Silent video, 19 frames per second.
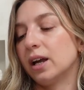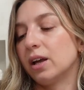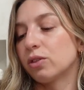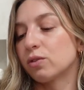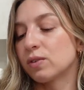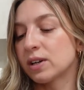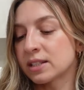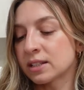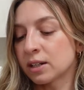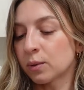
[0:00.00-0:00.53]
The
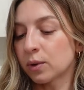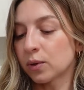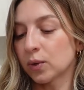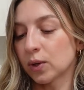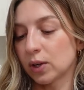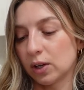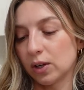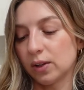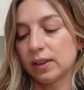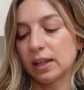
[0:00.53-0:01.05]
reason I want to
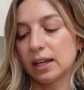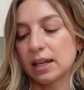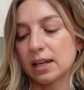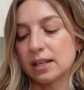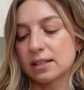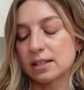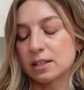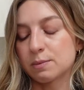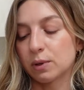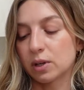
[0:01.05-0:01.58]
include
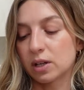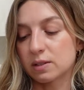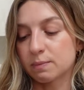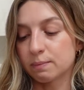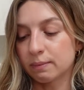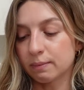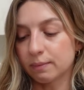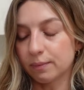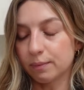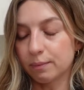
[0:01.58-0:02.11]
these is because
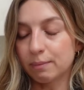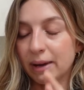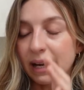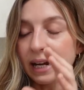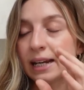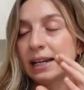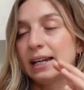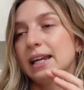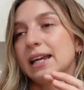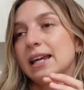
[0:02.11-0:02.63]

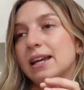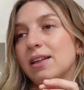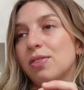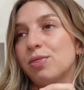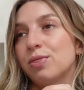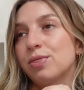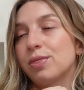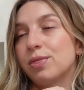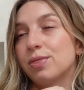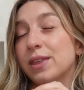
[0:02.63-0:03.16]
mainly
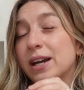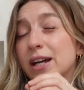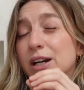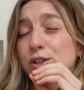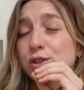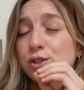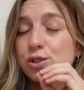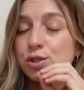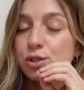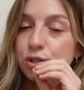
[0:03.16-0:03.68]
they are
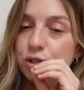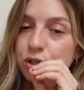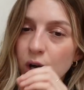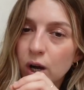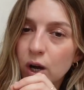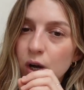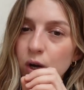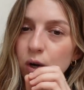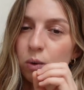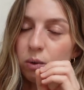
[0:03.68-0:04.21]

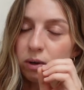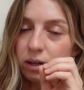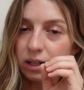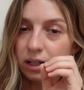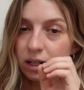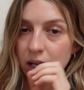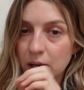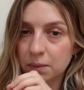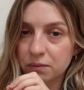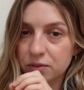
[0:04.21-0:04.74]
so
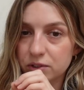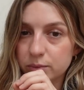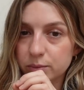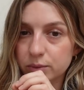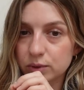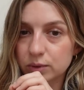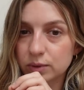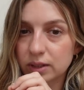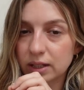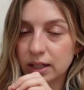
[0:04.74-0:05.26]

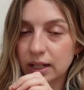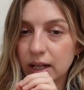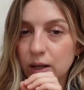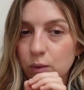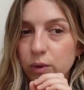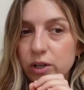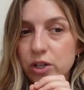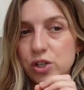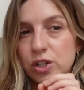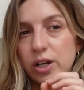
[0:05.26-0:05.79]
comfortable,
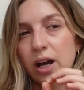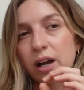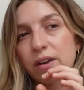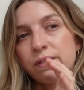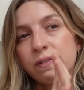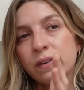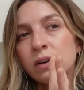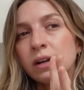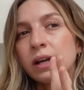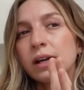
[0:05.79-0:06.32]
which I
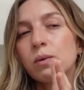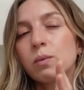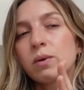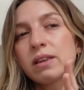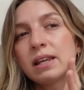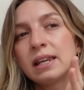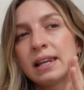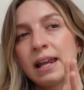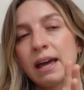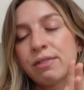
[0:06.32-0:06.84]
feel like with
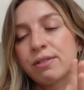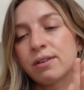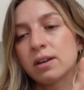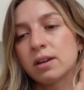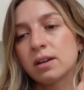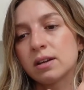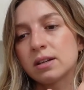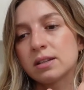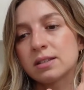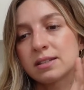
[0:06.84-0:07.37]

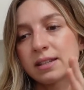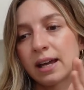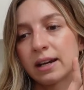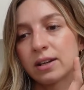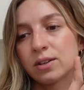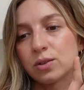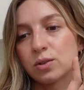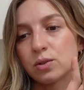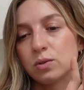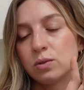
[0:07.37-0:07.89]
leather
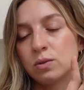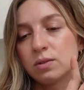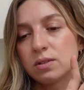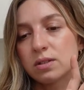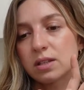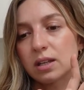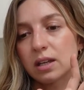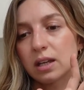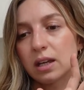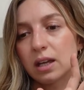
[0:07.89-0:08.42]
sandals,